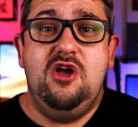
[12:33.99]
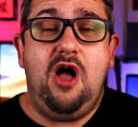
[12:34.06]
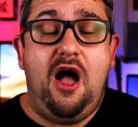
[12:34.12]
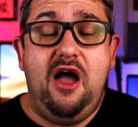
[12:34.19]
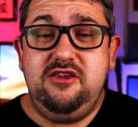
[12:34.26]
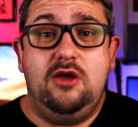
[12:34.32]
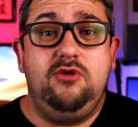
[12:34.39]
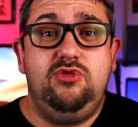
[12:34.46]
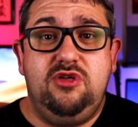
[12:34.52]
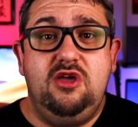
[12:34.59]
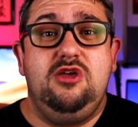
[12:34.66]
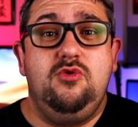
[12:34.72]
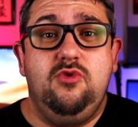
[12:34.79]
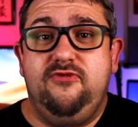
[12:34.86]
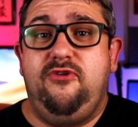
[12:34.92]
I don't
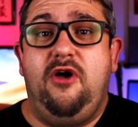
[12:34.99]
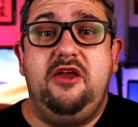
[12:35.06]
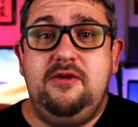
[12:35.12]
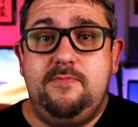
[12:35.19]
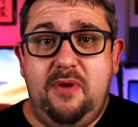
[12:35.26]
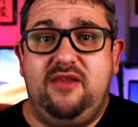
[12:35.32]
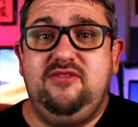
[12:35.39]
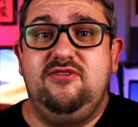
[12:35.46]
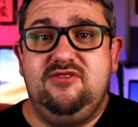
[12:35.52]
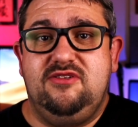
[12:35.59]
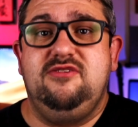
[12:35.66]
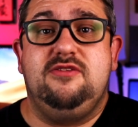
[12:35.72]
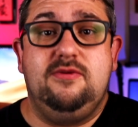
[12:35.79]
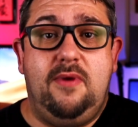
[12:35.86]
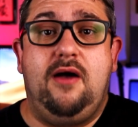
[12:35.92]
think you will find a better
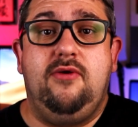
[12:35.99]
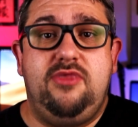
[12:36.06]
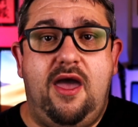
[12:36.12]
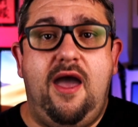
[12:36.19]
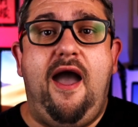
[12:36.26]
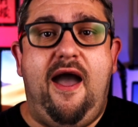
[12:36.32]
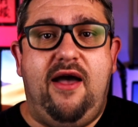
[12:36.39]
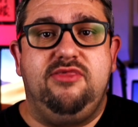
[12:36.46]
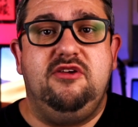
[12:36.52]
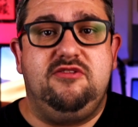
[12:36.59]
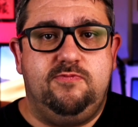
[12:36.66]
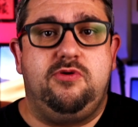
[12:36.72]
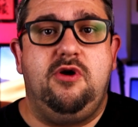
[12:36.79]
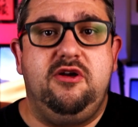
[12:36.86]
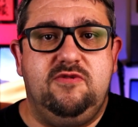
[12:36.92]
system out there at this
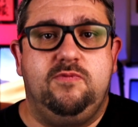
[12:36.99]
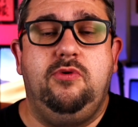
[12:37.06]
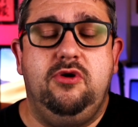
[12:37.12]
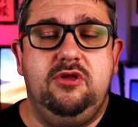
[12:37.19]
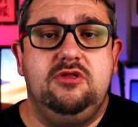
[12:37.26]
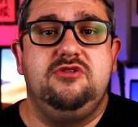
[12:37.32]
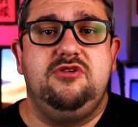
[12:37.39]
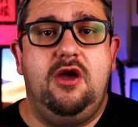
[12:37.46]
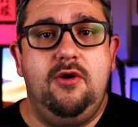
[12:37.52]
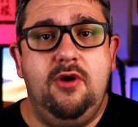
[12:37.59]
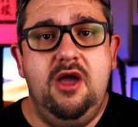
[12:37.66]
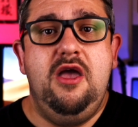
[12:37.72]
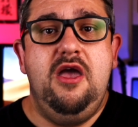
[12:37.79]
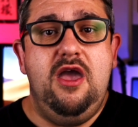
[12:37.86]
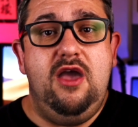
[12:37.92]
price point. So
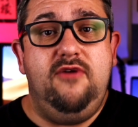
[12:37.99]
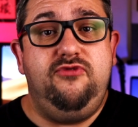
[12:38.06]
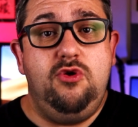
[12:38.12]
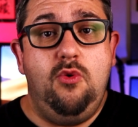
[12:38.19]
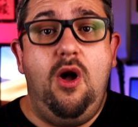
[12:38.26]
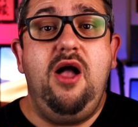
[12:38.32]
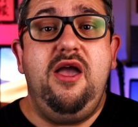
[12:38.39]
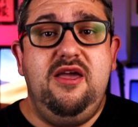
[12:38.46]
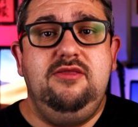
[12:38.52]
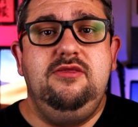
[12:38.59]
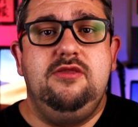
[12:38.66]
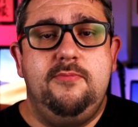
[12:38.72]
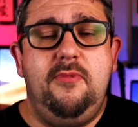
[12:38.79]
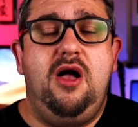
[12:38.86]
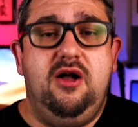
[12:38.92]
if you are in
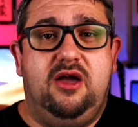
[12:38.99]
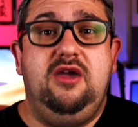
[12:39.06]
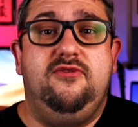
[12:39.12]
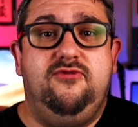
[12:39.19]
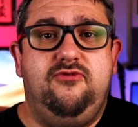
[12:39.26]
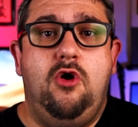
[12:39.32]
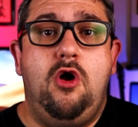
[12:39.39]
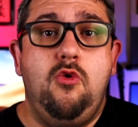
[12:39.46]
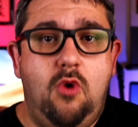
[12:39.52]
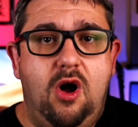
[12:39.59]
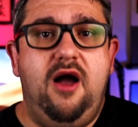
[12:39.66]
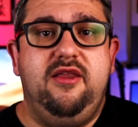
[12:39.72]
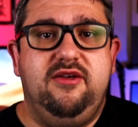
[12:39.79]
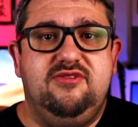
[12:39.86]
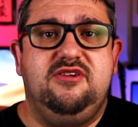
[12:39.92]
the market for a
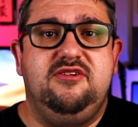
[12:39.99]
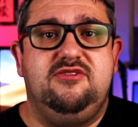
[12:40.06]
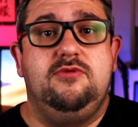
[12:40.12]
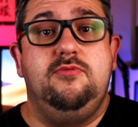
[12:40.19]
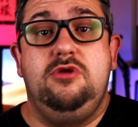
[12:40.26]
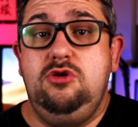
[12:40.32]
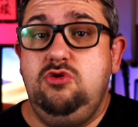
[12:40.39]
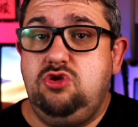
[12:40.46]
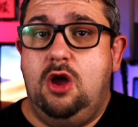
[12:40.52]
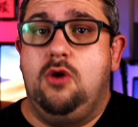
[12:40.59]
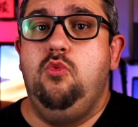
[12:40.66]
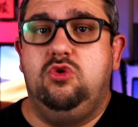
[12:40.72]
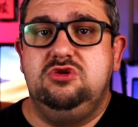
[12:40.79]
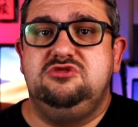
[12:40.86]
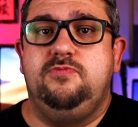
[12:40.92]
wireless system and you
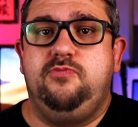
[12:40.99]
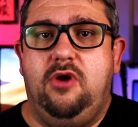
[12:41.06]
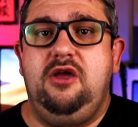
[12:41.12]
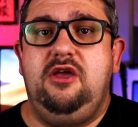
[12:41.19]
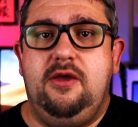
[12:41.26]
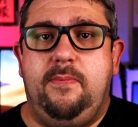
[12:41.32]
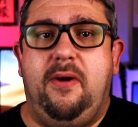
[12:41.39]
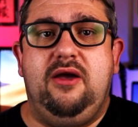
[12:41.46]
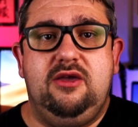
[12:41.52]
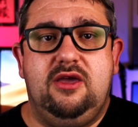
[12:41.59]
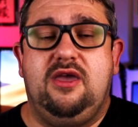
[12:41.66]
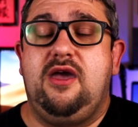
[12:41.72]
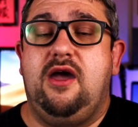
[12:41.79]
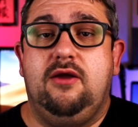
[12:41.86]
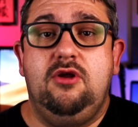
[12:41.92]
don't want to break your bank
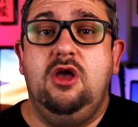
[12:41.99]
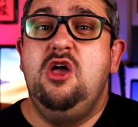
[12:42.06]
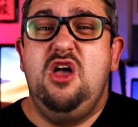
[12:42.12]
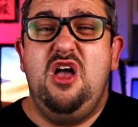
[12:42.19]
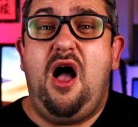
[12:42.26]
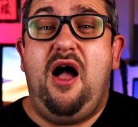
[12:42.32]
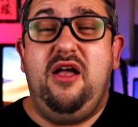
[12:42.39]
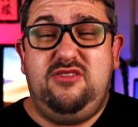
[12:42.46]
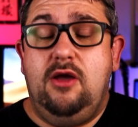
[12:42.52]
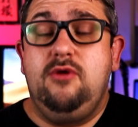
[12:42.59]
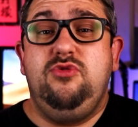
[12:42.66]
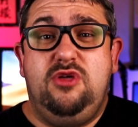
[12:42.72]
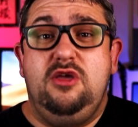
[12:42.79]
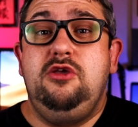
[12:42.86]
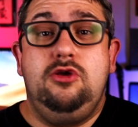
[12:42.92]
account, I
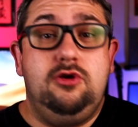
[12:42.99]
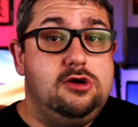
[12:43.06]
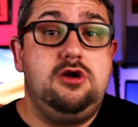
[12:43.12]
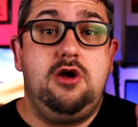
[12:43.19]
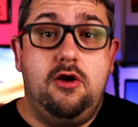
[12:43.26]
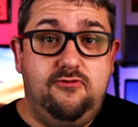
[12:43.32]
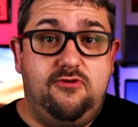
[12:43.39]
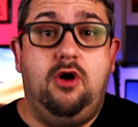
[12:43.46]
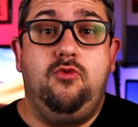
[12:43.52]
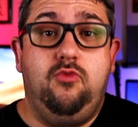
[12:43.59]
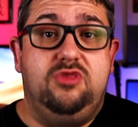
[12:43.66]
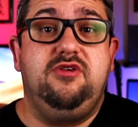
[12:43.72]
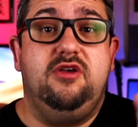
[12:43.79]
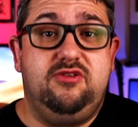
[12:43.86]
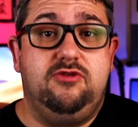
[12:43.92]
don't think you can go wrong
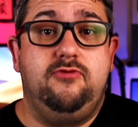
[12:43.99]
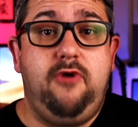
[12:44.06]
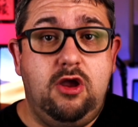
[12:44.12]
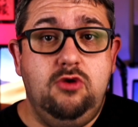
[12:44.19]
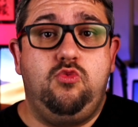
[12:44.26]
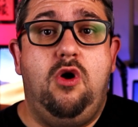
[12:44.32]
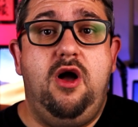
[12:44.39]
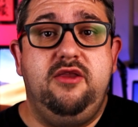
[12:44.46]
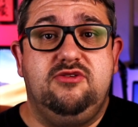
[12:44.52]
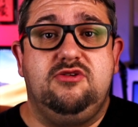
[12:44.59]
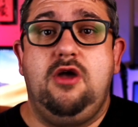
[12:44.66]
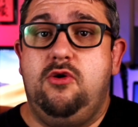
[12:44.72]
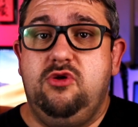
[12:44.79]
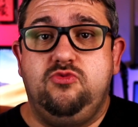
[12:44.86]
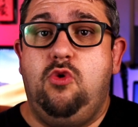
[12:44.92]
with this. The Rode Wireless
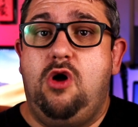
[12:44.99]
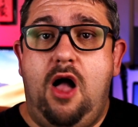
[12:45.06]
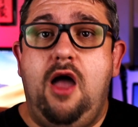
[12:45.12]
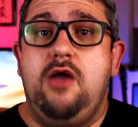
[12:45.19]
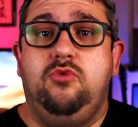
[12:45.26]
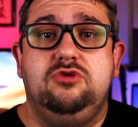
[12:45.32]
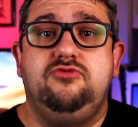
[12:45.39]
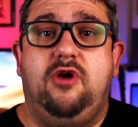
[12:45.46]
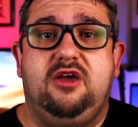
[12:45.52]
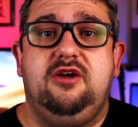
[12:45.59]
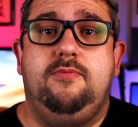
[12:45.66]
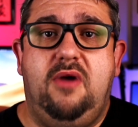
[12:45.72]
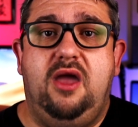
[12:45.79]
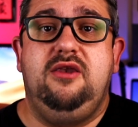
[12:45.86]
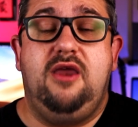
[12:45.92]
Go is what I would
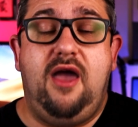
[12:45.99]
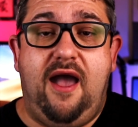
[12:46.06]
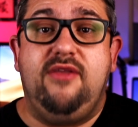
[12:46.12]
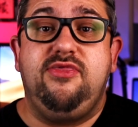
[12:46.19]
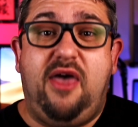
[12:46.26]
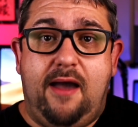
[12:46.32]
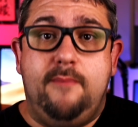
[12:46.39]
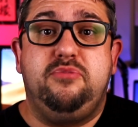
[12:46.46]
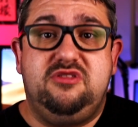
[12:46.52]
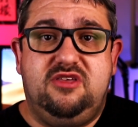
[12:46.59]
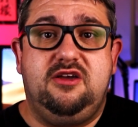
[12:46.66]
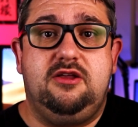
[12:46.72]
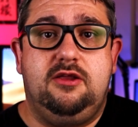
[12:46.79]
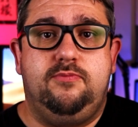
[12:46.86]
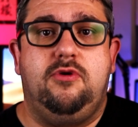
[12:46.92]
recommend at that
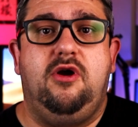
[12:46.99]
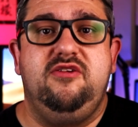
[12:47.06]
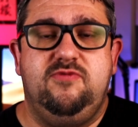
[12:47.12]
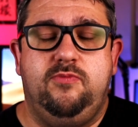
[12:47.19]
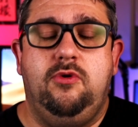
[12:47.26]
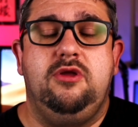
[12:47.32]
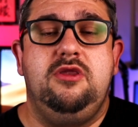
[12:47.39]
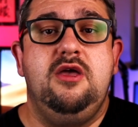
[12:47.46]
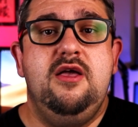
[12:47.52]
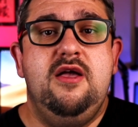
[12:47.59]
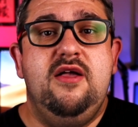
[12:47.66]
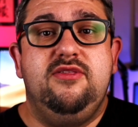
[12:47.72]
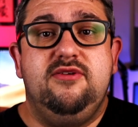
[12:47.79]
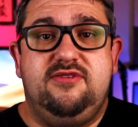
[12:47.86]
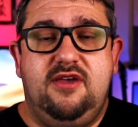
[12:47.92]
particular price point.
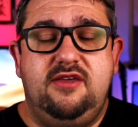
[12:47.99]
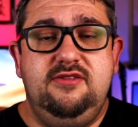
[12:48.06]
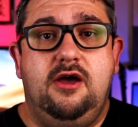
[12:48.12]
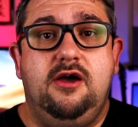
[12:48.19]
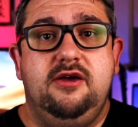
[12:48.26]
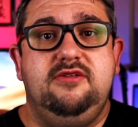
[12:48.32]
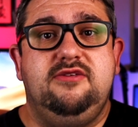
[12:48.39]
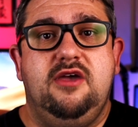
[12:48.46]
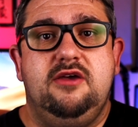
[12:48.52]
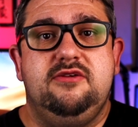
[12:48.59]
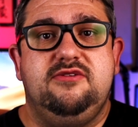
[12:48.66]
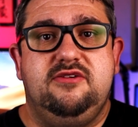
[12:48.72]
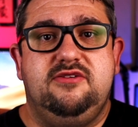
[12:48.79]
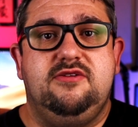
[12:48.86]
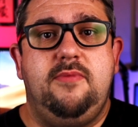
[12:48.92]
The Sennheiser
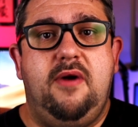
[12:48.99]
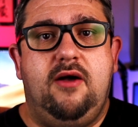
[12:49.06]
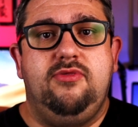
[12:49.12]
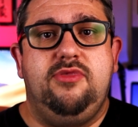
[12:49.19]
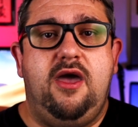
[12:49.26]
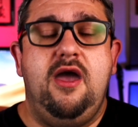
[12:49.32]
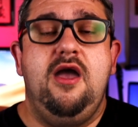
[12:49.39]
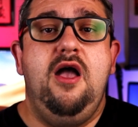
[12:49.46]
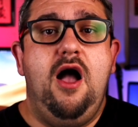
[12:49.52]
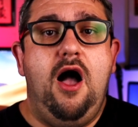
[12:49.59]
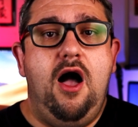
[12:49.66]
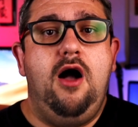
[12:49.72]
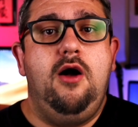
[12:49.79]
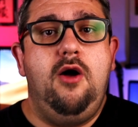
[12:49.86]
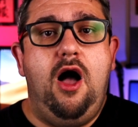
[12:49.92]
system out there
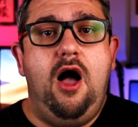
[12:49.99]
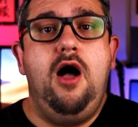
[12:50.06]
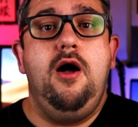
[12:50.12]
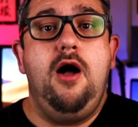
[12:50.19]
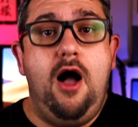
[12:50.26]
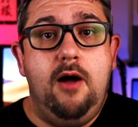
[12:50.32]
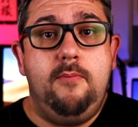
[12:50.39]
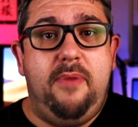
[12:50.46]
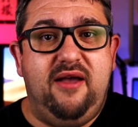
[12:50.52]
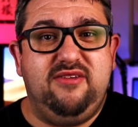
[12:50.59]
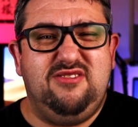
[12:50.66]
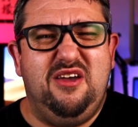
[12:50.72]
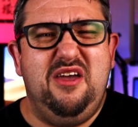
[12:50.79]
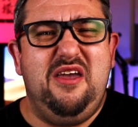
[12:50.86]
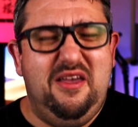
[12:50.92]
are
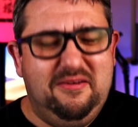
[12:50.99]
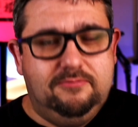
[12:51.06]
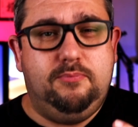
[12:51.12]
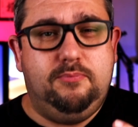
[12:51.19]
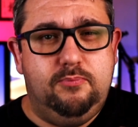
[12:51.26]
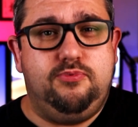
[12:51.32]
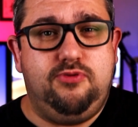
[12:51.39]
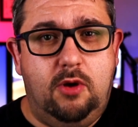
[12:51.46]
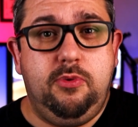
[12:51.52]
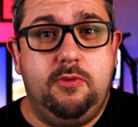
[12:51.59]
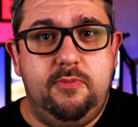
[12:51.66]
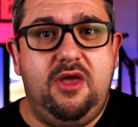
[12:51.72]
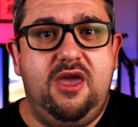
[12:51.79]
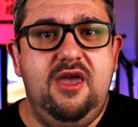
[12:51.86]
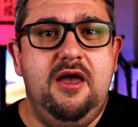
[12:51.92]
better,
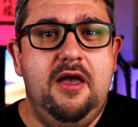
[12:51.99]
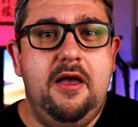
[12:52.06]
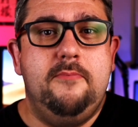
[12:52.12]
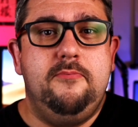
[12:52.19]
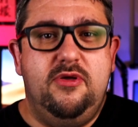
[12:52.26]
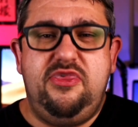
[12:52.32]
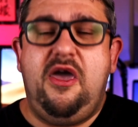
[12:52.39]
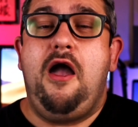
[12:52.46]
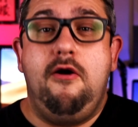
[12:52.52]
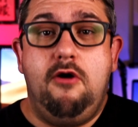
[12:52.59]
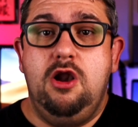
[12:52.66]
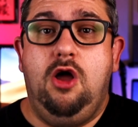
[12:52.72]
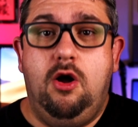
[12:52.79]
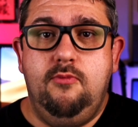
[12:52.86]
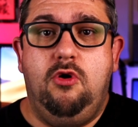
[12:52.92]
probably, but they are
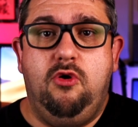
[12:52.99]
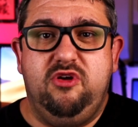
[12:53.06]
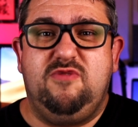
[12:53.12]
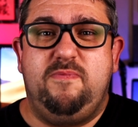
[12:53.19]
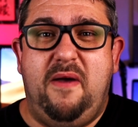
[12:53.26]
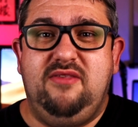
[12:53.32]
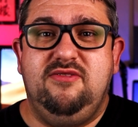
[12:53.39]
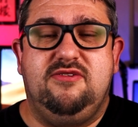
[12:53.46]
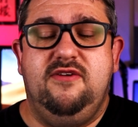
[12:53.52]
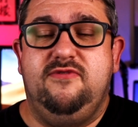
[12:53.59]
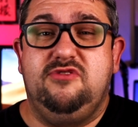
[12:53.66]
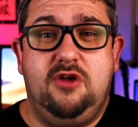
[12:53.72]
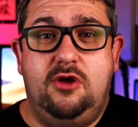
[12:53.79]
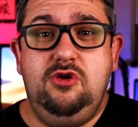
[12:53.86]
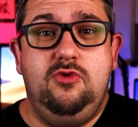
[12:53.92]
a lot more expensive.
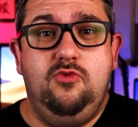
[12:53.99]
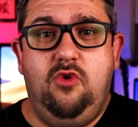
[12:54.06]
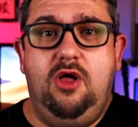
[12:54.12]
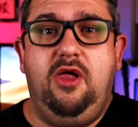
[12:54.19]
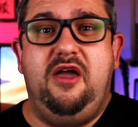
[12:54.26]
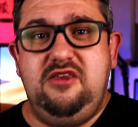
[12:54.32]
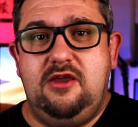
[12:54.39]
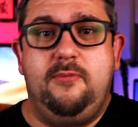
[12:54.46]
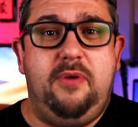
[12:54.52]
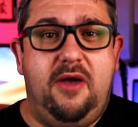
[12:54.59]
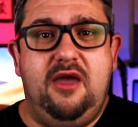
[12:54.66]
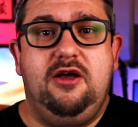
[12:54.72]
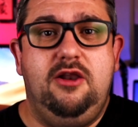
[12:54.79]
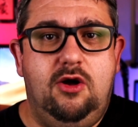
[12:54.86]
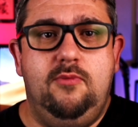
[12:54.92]
So you will end up
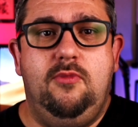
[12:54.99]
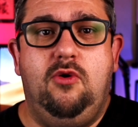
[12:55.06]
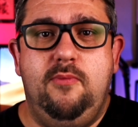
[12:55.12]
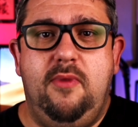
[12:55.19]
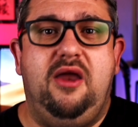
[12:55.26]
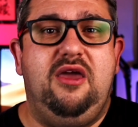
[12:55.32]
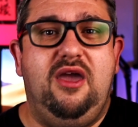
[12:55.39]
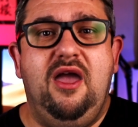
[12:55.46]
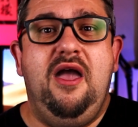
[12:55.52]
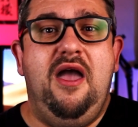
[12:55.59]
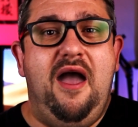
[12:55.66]
paying a lot more money.